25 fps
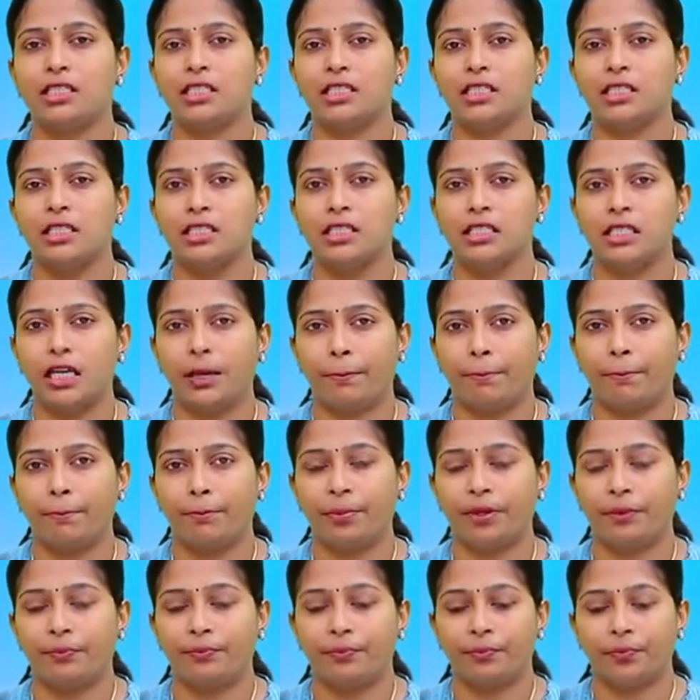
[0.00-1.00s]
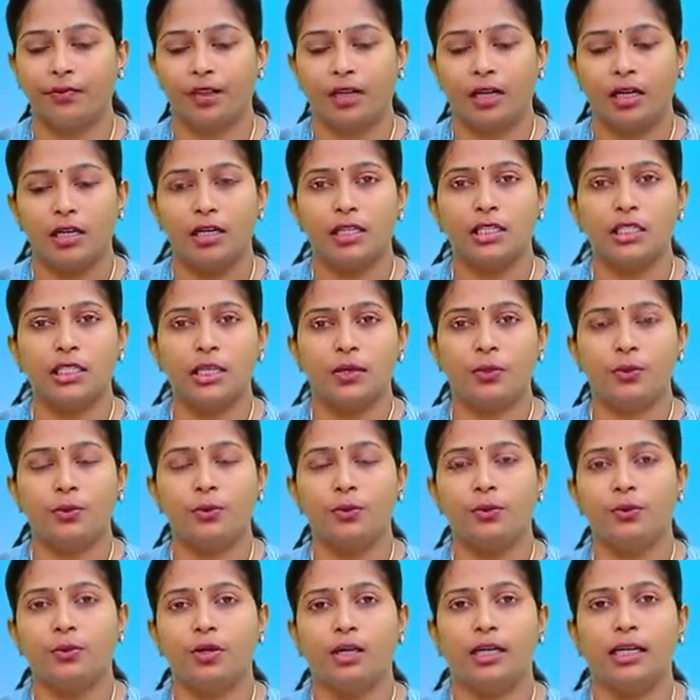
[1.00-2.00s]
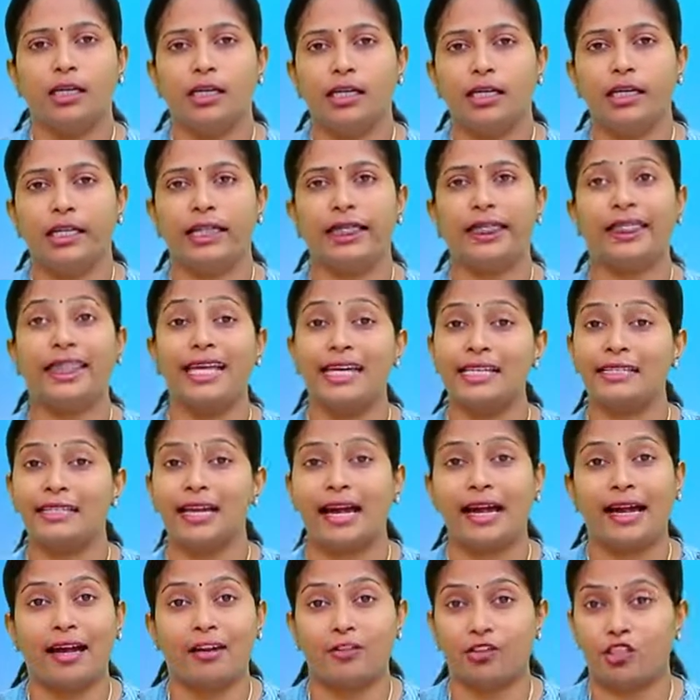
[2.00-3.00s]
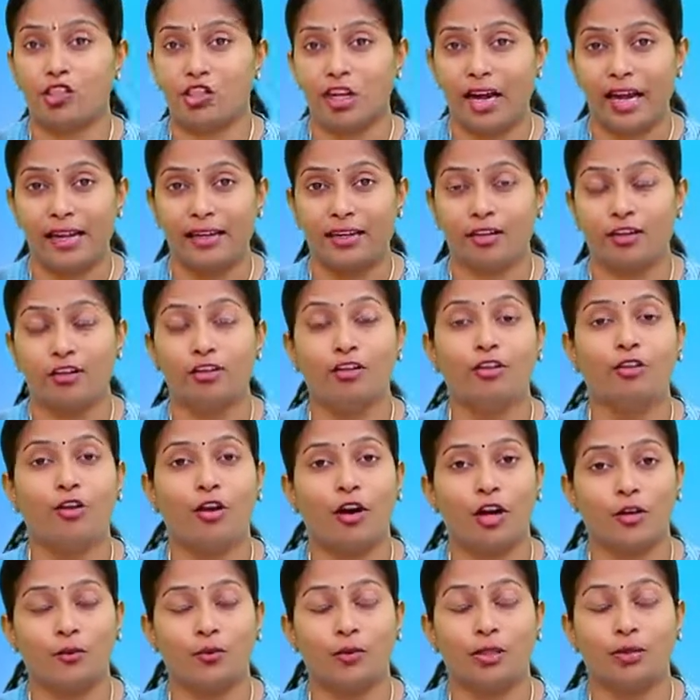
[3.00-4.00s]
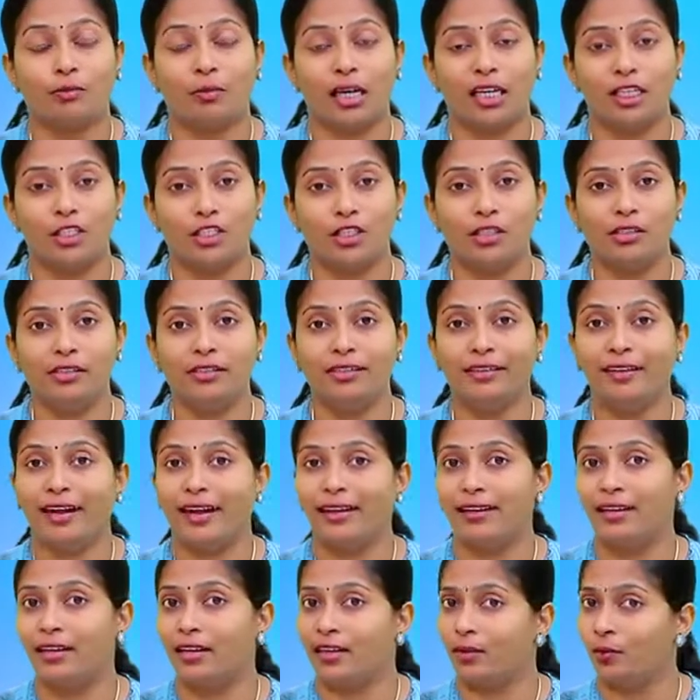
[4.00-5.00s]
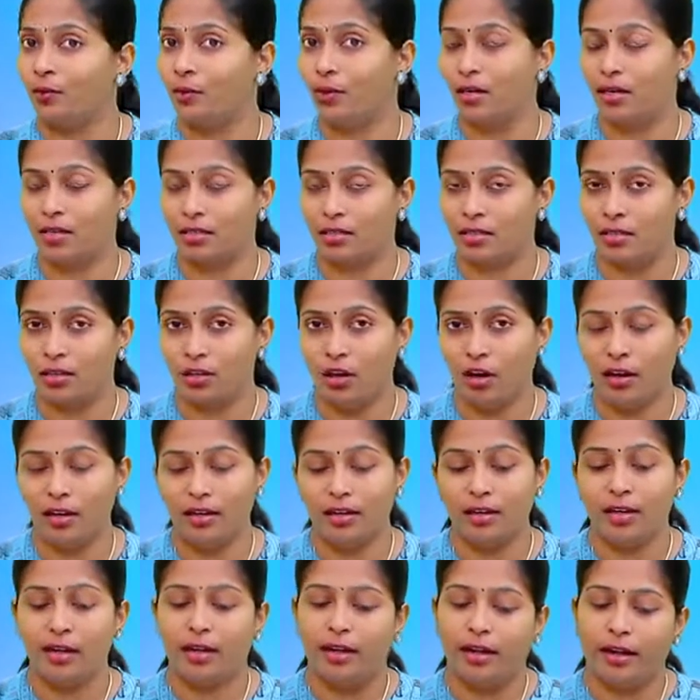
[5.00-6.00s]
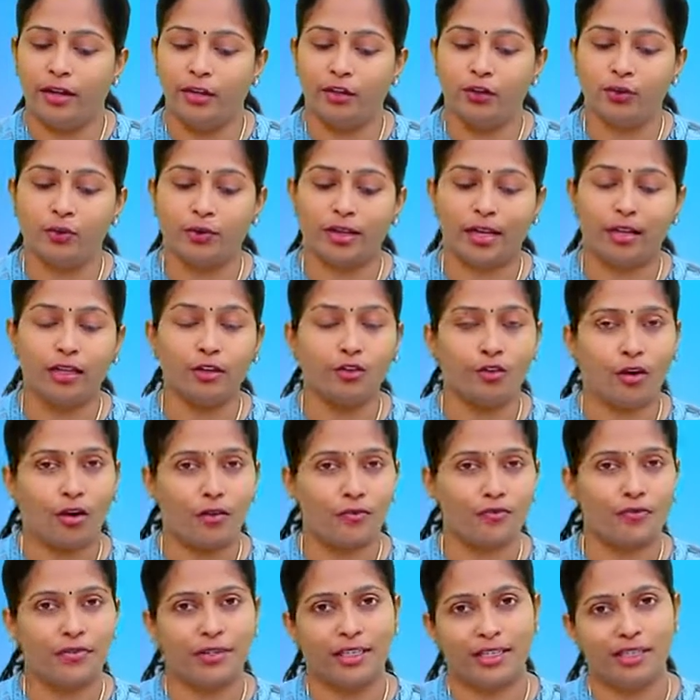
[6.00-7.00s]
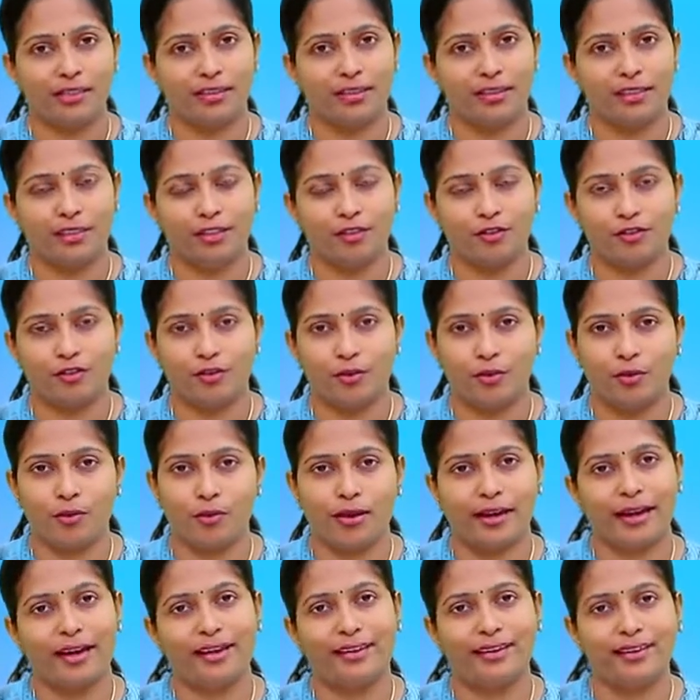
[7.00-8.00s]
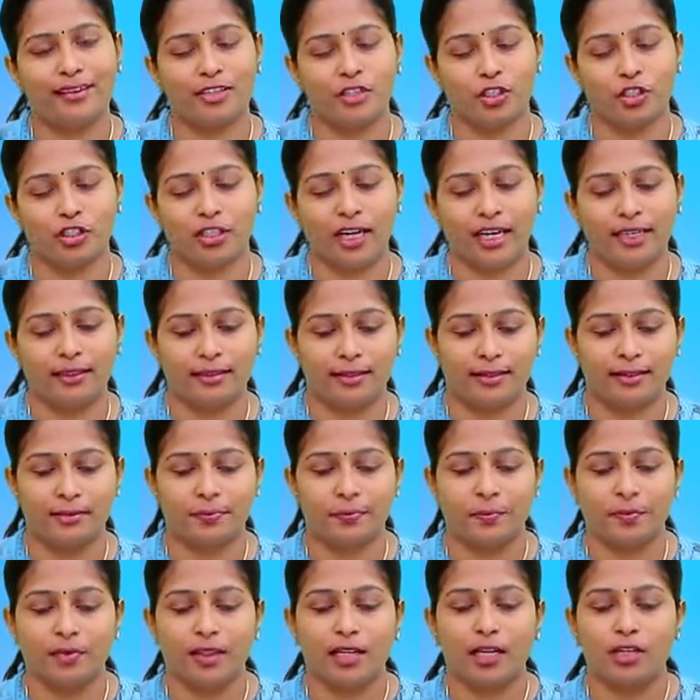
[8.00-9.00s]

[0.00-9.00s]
snip. So this I have tried a lot with my children and it worked a lot, and you can confidently go ahead and try this.